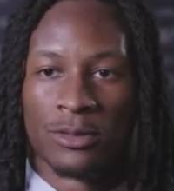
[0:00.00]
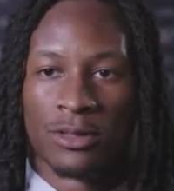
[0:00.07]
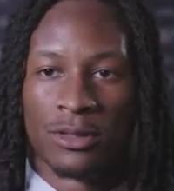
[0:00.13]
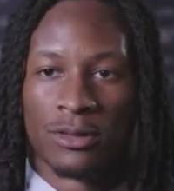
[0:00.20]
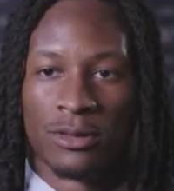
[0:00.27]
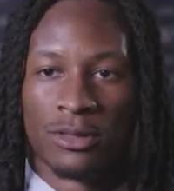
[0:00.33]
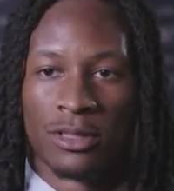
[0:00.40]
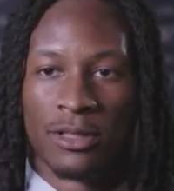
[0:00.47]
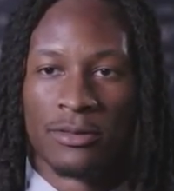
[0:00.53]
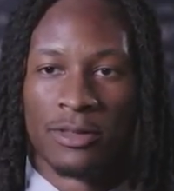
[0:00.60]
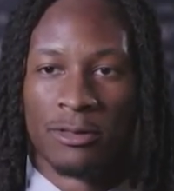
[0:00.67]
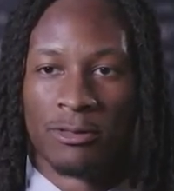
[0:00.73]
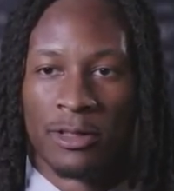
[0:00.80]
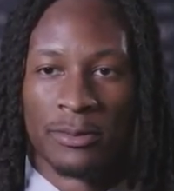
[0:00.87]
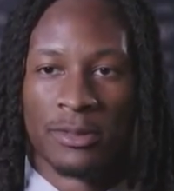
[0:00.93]
So it
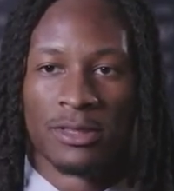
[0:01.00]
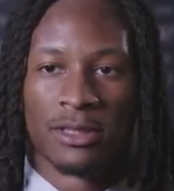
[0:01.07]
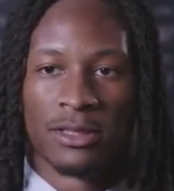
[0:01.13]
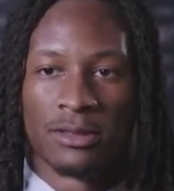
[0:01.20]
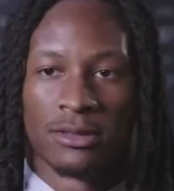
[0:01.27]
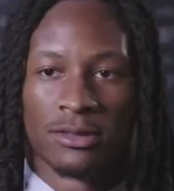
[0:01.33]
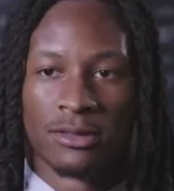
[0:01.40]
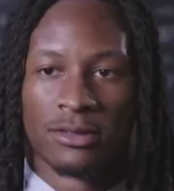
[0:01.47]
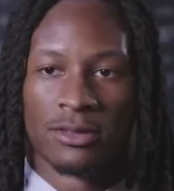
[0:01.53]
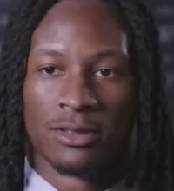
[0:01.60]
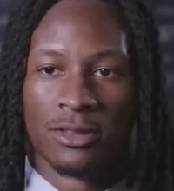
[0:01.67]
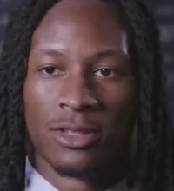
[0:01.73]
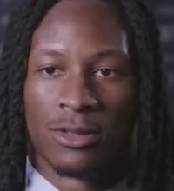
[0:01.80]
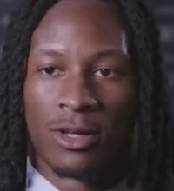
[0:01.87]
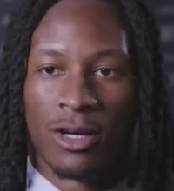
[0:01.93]
definitely represents,
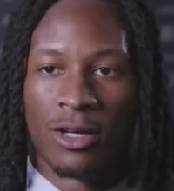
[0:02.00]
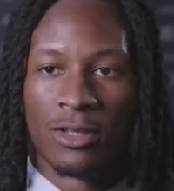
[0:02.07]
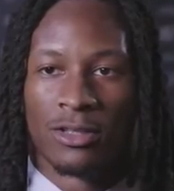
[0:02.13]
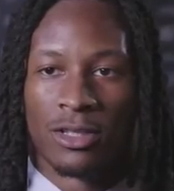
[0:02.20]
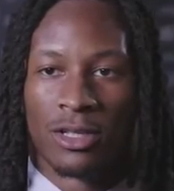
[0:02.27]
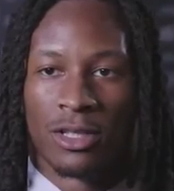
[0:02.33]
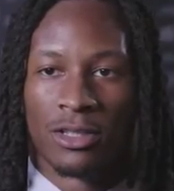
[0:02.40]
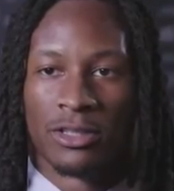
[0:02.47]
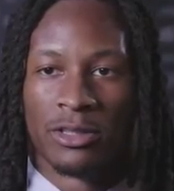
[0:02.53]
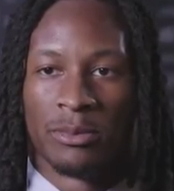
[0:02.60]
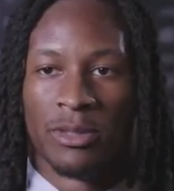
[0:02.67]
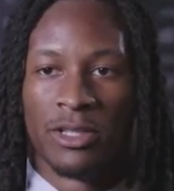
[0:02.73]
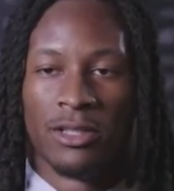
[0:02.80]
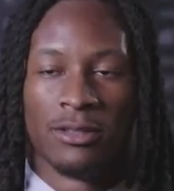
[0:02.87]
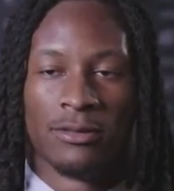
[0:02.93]
you know, all the
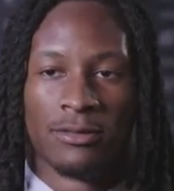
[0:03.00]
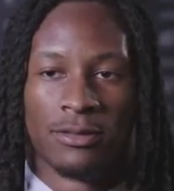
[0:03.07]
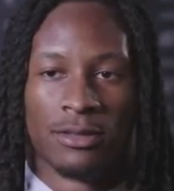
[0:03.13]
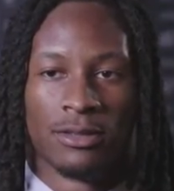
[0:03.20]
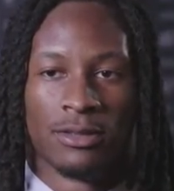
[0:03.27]
above.